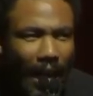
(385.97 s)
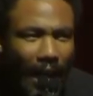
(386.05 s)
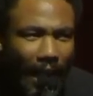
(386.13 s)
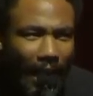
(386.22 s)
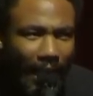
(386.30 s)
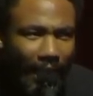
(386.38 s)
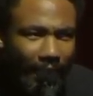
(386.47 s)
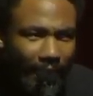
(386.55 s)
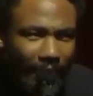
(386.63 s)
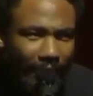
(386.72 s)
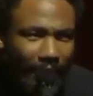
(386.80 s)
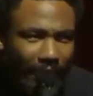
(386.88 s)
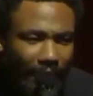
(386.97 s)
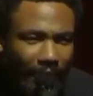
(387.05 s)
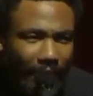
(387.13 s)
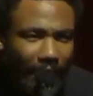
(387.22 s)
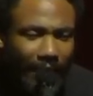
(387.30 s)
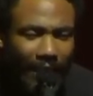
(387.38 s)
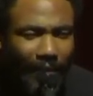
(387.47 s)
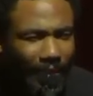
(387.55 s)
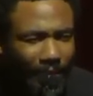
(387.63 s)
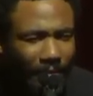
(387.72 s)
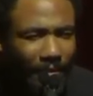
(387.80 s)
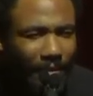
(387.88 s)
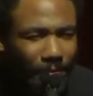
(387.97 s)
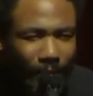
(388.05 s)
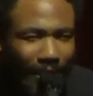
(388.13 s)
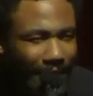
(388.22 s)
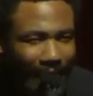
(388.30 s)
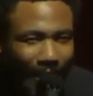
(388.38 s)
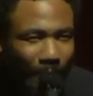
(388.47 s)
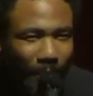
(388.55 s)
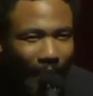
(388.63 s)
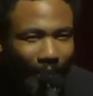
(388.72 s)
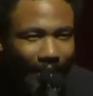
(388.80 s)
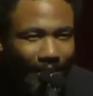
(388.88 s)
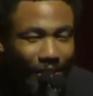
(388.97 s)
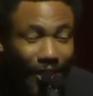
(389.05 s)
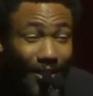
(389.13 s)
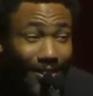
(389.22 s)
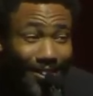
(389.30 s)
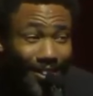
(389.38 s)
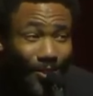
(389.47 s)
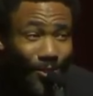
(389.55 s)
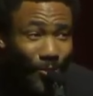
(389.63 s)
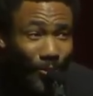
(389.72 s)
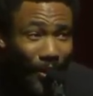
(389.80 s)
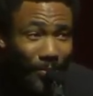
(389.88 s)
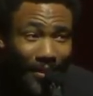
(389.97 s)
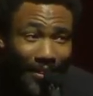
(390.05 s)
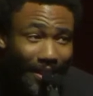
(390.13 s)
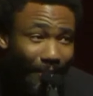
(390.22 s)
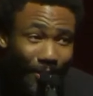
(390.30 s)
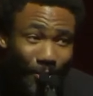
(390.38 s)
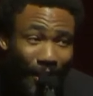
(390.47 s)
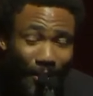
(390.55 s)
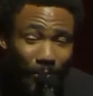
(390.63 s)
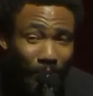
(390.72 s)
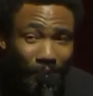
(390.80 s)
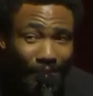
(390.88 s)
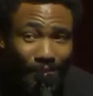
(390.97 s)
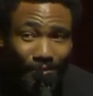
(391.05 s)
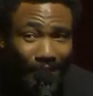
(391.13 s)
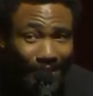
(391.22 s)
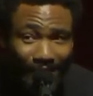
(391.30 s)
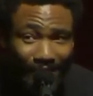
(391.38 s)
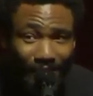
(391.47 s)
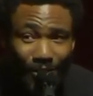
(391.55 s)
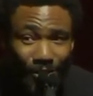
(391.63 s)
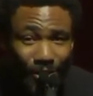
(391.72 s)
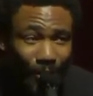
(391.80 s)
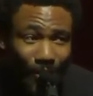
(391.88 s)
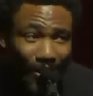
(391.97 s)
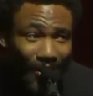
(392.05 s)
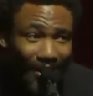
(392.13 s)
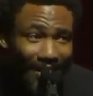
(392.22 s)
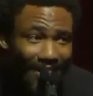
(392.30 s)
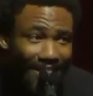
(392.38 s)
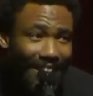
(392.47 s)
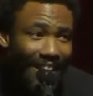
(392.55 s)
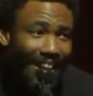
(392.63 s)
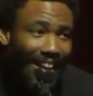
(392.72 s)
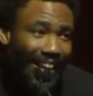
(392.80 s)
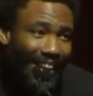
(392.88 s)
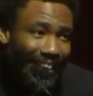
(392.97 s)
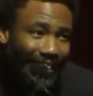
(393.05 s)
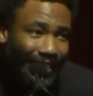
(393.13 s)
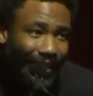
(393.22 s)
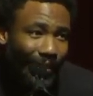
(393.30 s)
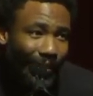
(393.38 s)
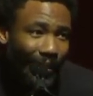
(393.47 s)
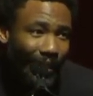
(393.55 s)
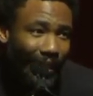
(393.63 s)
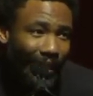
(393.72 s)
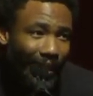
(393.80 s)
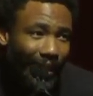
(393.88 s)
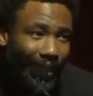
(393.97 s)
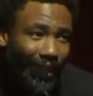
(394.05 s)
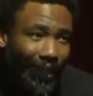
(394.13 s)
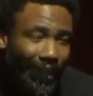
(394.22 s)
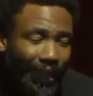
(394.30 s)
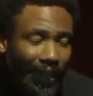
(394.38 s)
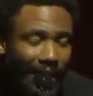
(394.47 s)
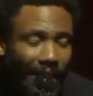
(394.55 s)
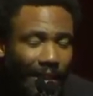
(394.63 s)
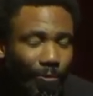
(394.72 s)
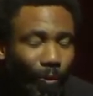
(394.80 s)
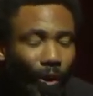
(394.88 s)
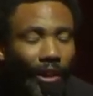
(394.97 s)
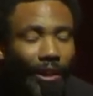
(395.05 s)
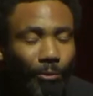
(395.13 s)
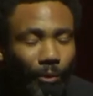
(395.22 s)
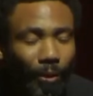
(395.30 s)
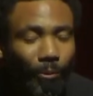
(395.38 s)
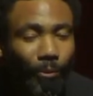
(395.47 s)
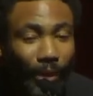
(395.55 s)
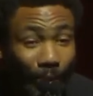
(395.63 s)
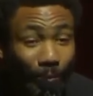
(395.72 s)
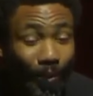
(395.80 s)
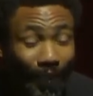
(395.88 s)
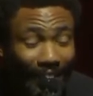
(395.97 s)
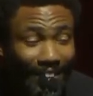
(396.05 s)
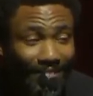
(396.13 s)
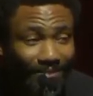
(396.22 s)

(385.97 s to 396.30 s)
And he never freaked out about the changes in the script. He never tried to push his vision of the show on us. You know, he, he wanted what we wanted.